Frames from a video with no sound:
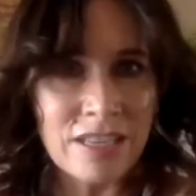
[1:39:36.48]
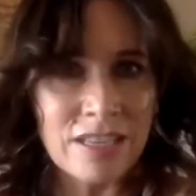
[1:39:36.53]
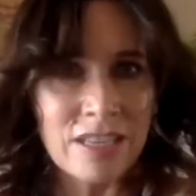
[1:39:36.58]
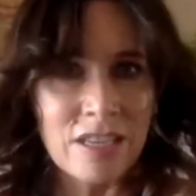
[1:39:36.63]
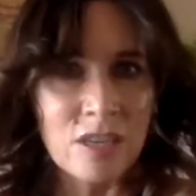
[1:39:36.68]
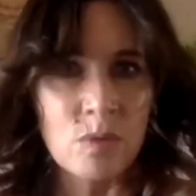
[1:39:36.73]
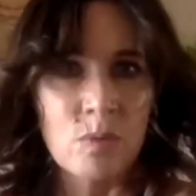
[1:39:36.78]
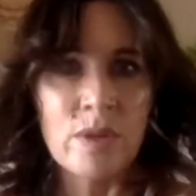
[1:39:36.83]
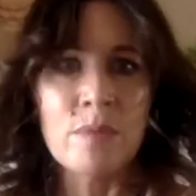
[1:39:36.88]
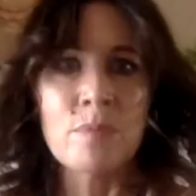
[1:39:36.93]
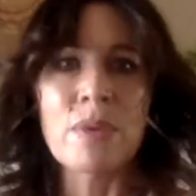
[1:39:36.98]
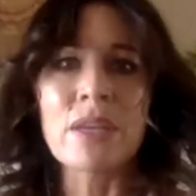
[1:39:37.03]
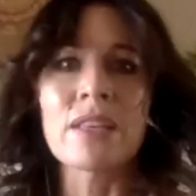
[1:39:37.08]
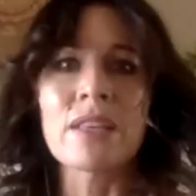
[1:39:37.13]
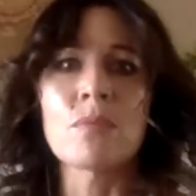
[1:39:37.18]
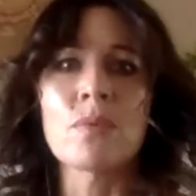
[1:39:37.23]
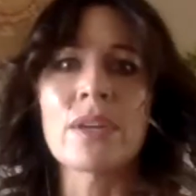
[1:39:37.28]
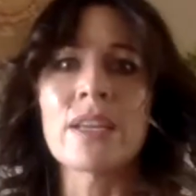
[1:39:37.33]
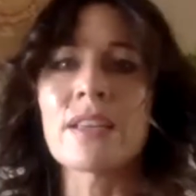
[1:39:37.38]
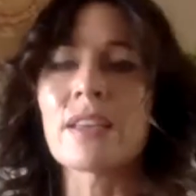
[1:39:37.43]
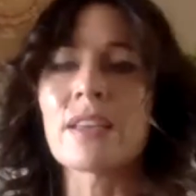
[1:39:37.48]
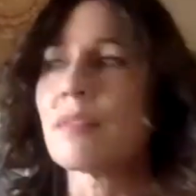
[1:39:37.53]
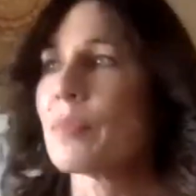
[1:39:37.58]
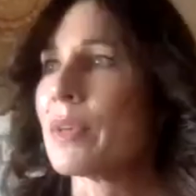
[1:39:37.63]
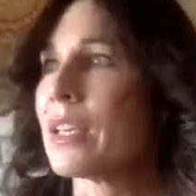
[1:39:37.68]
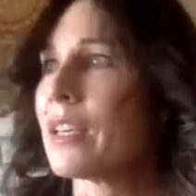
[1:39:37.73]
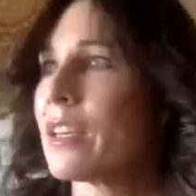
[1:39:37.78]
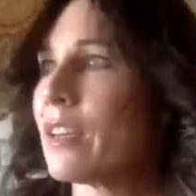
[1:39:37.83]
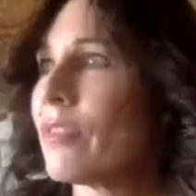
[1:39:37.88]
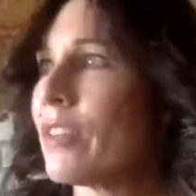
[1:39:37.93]
we we can be
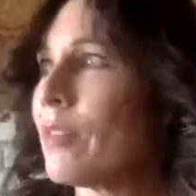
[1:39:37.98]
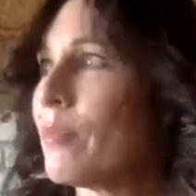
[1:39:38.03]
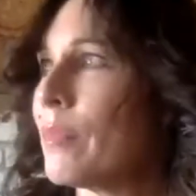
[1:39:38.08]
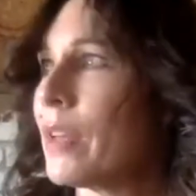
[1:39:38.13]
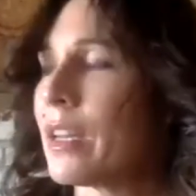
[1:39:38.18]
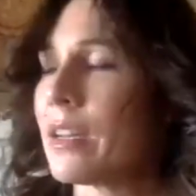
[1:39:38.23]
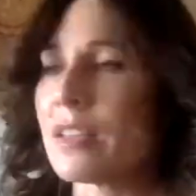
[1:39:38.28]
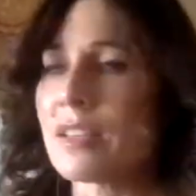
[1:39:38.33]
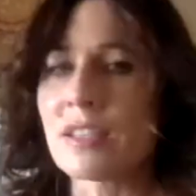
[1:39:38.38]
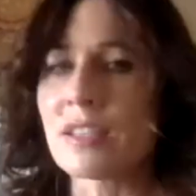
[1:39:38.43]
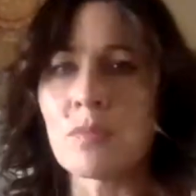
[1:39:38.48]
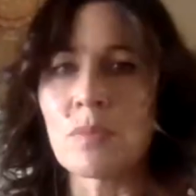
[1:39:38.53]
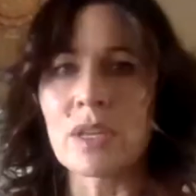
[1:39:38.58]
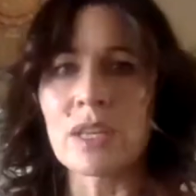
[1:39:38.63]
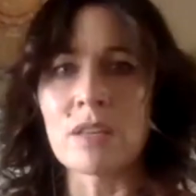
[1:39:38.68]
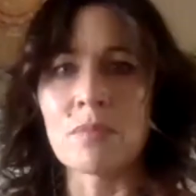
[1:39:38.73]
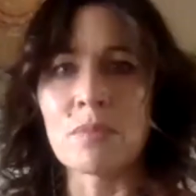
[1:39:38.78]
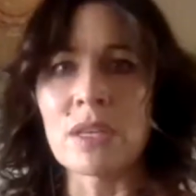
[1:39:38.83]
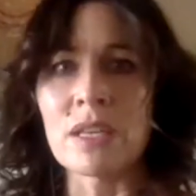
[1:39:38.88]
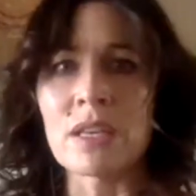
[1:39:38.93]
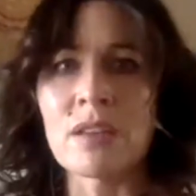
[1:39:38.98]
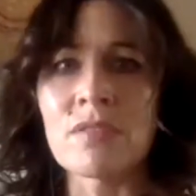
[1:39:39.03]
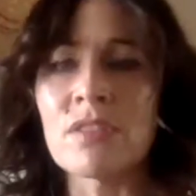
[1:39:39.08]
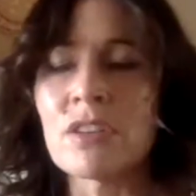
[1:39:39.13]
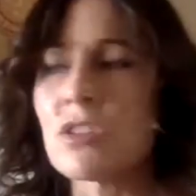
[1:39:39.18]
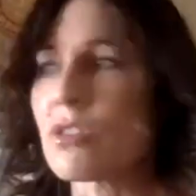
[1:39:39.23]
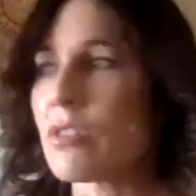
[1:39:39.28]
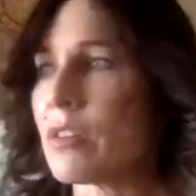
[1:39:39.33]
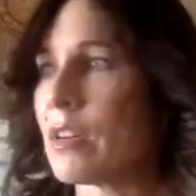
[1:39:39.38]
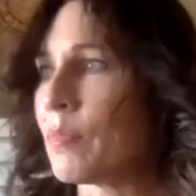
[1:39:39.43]
given medicine, we can be
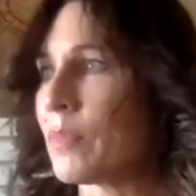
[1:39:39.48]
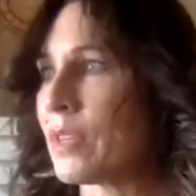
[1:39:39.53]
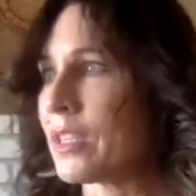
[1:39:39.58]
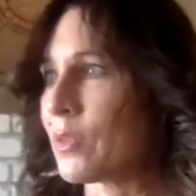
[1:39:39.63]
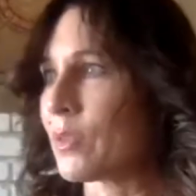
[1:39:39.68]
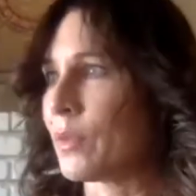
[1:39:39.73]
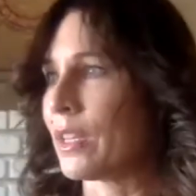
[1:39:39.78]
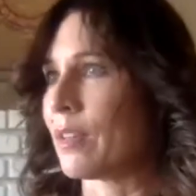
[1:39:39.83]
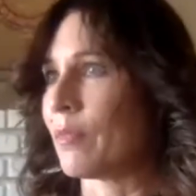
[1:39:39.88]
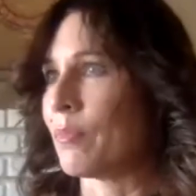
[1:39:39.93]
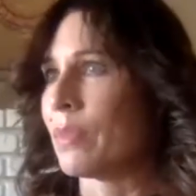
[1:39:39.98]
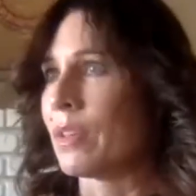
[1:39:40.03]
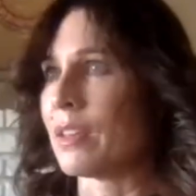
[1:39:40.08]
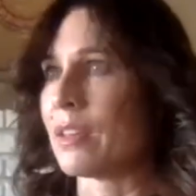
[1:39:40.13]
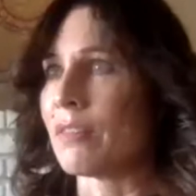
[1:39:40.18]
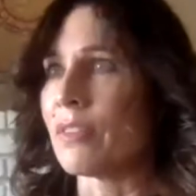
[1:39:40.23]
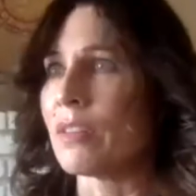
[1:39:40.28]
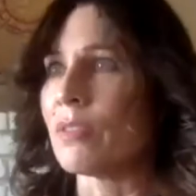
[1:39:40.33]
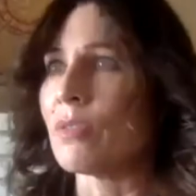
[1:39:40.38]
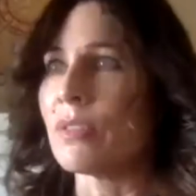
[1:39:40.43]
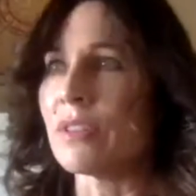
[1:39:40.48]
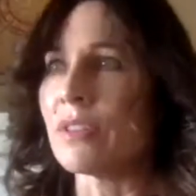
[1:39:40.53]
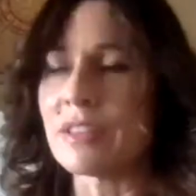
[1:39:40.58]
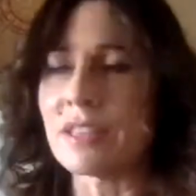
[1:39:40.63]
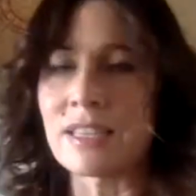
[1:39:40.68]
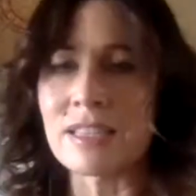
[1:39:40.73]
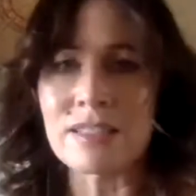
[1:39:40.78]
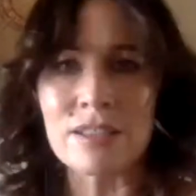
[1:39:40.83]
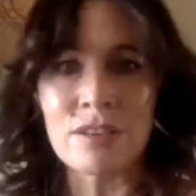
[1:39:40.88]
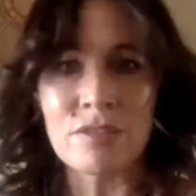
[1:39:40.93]
given treatments, we can be given all of
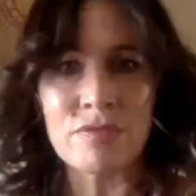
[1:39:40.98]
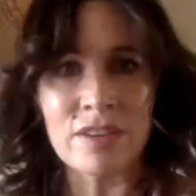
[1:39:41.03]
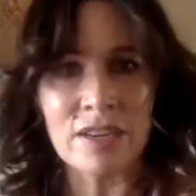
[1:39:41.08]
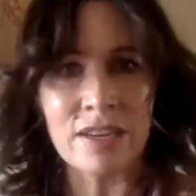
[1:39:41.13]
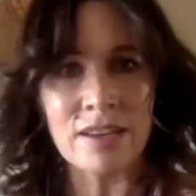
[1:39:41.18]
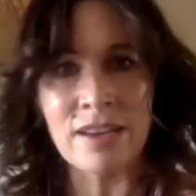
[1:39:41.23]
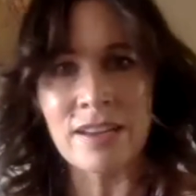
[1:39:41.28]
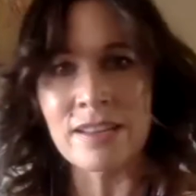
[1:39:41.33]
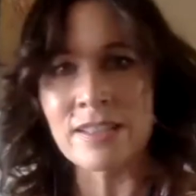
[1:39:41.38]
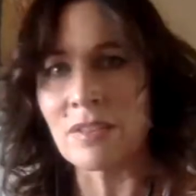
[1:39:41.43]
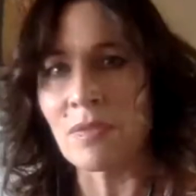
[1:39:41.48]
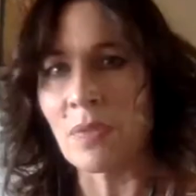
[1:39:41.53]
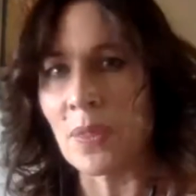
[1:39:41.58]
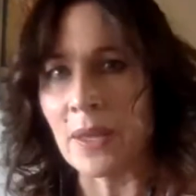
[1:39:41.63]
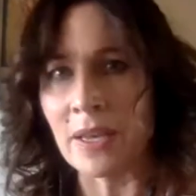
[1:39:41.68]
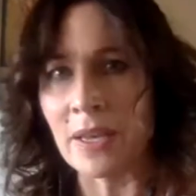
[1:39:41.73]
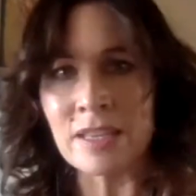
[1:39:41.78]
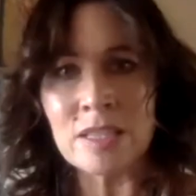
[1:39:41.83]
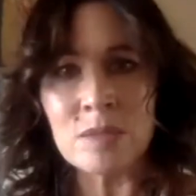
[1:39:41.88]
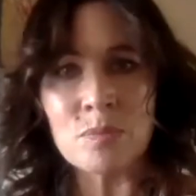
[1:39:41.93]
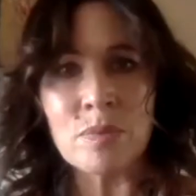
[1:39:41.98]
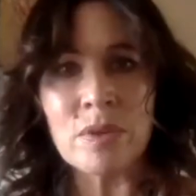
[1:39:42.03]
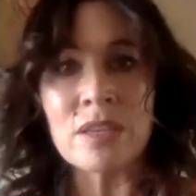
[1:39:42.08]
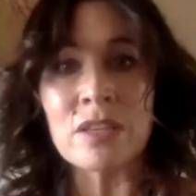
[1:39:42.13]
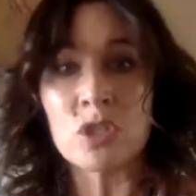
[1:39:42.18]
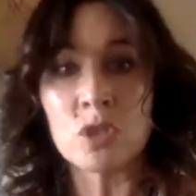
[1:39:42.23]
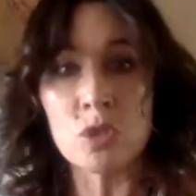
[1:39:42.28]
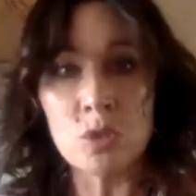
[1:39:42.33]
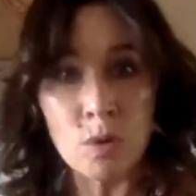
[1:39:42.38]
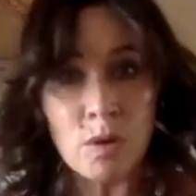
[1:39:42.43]
these different kinds of things, but
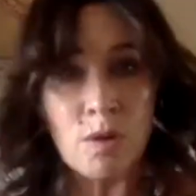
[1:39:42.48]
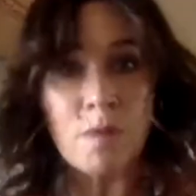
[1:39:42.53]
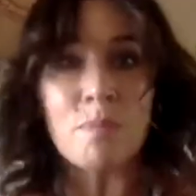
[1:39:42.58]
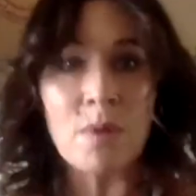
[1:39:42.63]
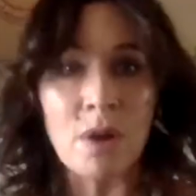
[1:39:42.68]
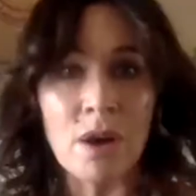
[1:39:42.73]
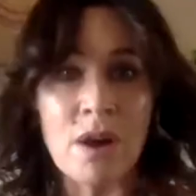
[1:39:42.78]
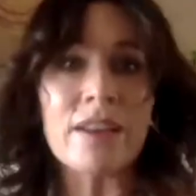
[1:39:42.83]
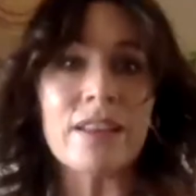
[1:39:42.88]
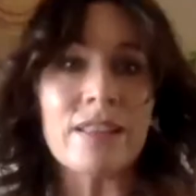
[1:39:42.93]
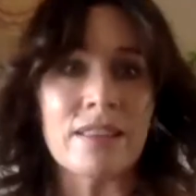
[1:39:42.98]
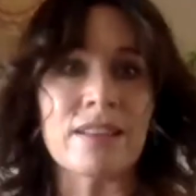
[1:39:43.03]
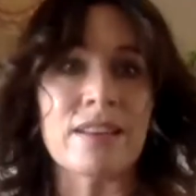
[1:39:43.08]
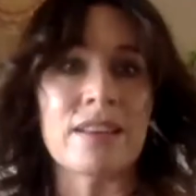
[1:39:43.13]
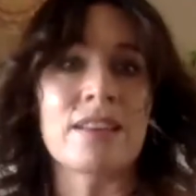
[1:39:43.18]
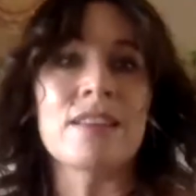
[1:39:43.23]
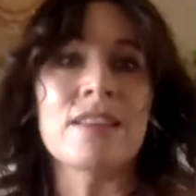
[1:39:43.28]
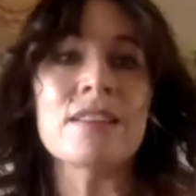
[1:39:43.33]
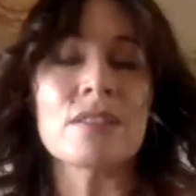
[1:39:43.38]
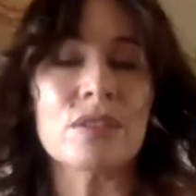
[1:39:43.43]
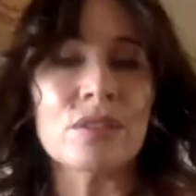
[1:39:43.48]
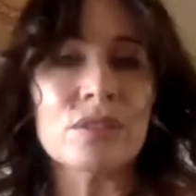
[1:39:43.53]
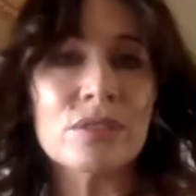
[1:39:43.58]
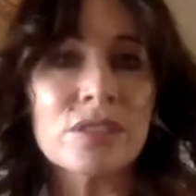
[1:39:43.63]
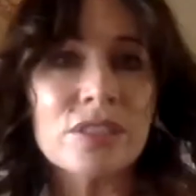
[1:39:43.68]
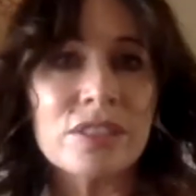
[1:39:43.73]
it's your body that heals.